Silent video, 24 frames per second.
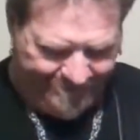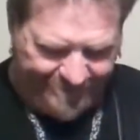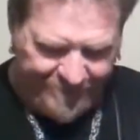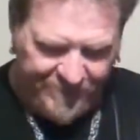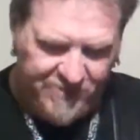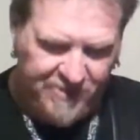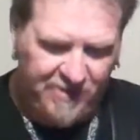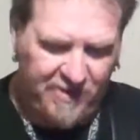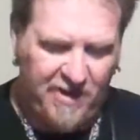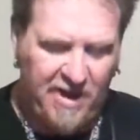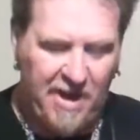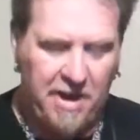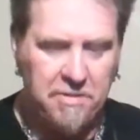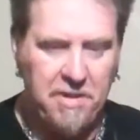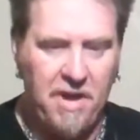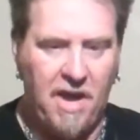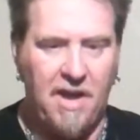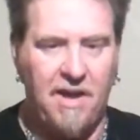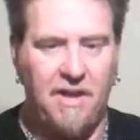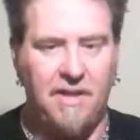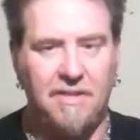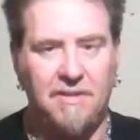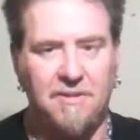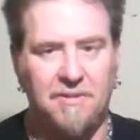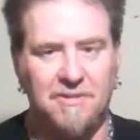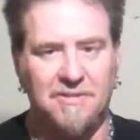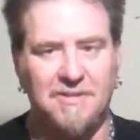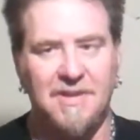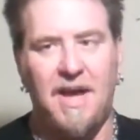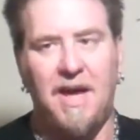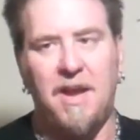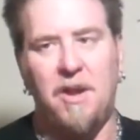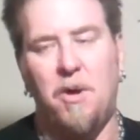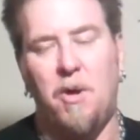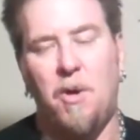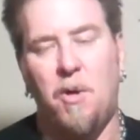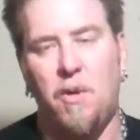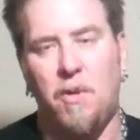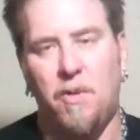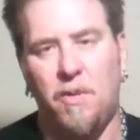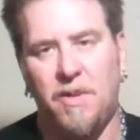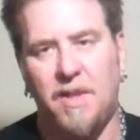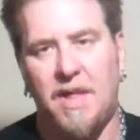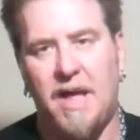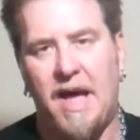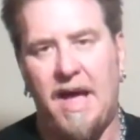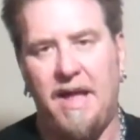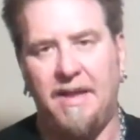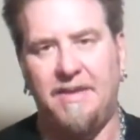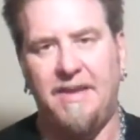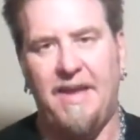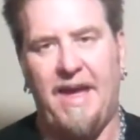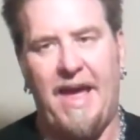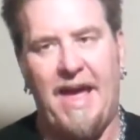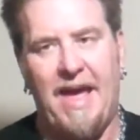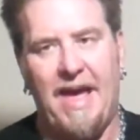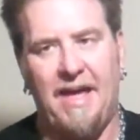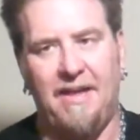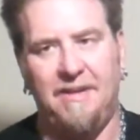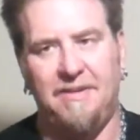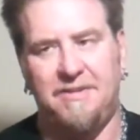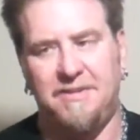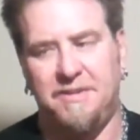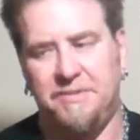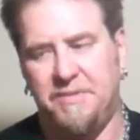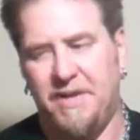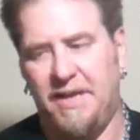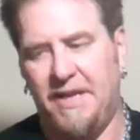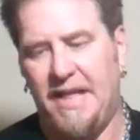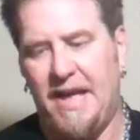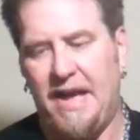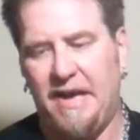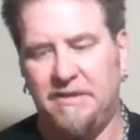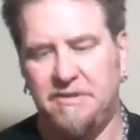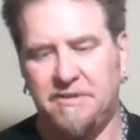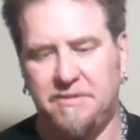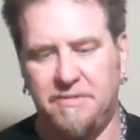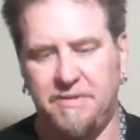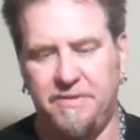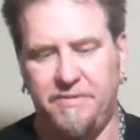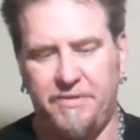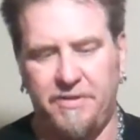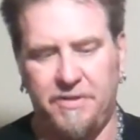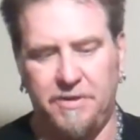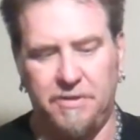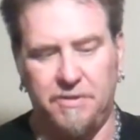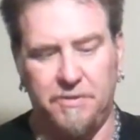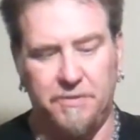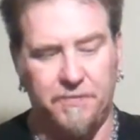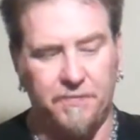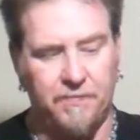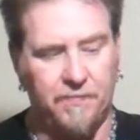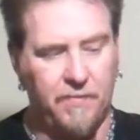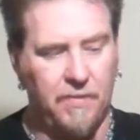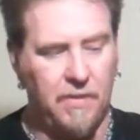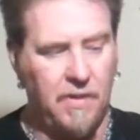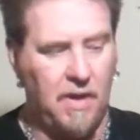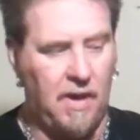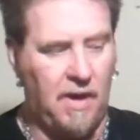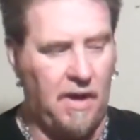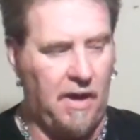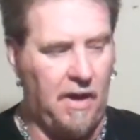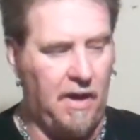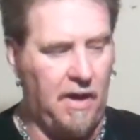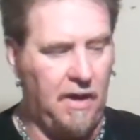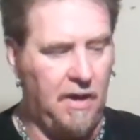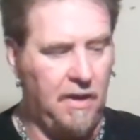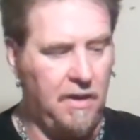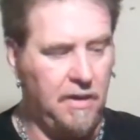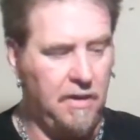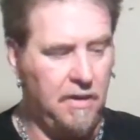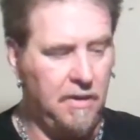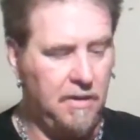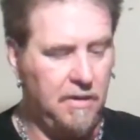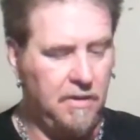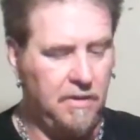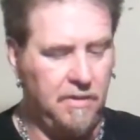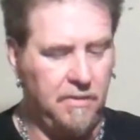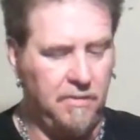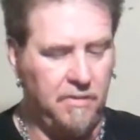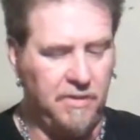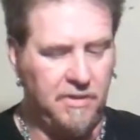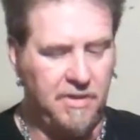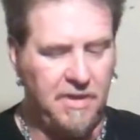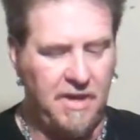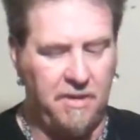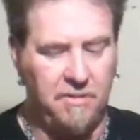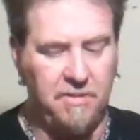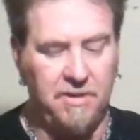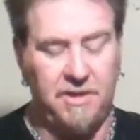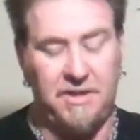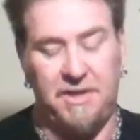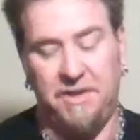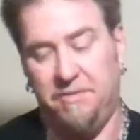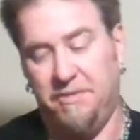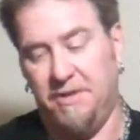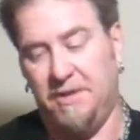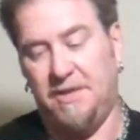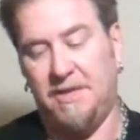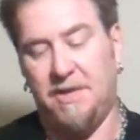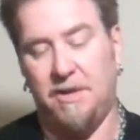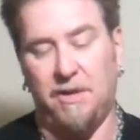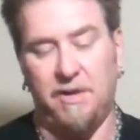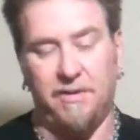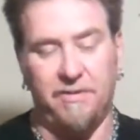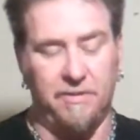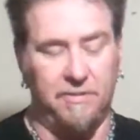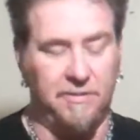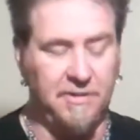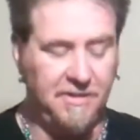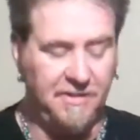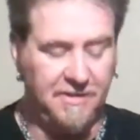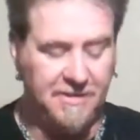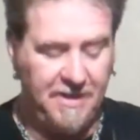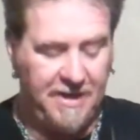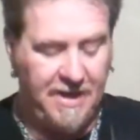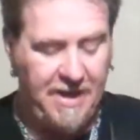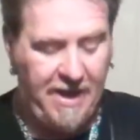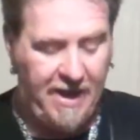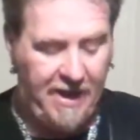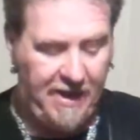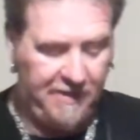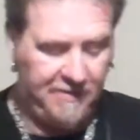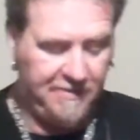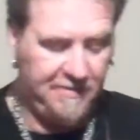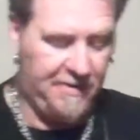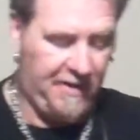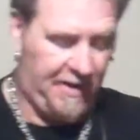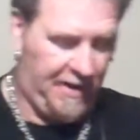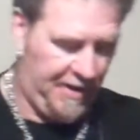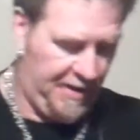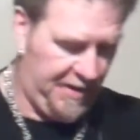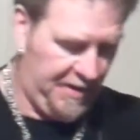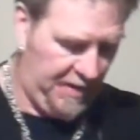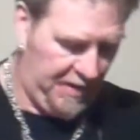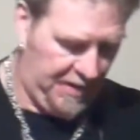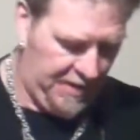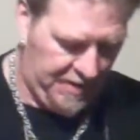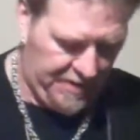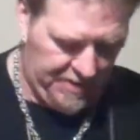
So there's not a whole lot to add to my last review. The one thing I did want to go over was the case, and